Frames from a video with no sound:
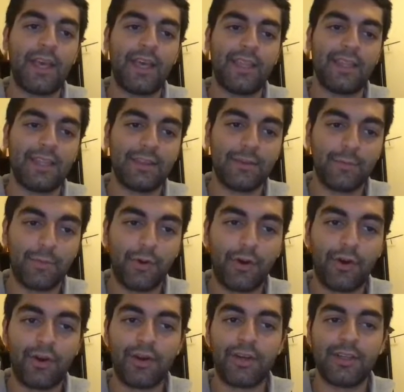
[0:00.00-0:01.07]
And then the
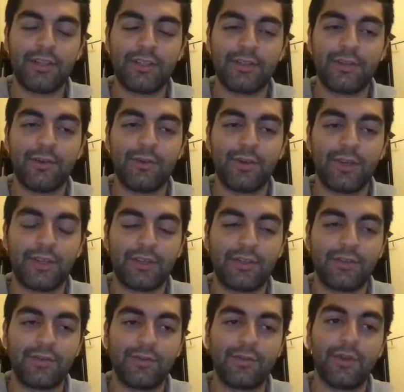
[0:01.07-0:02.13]
bar is going
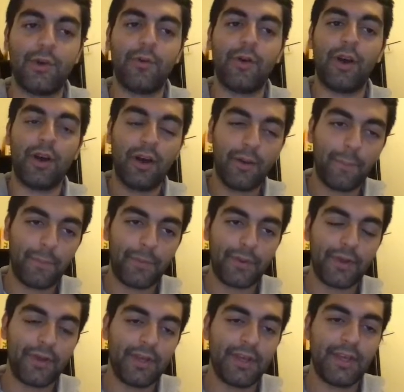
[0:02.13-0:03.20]
to go up
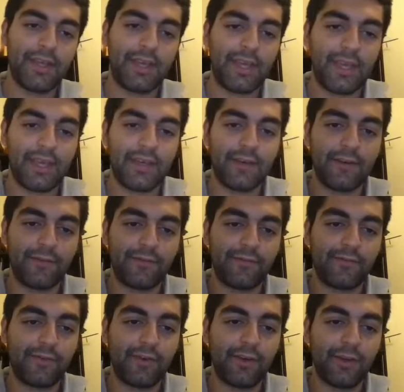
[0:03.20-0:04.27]

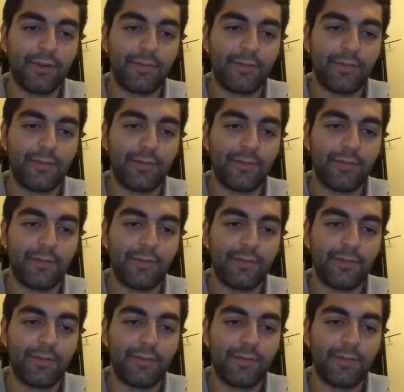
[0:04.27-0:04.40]
if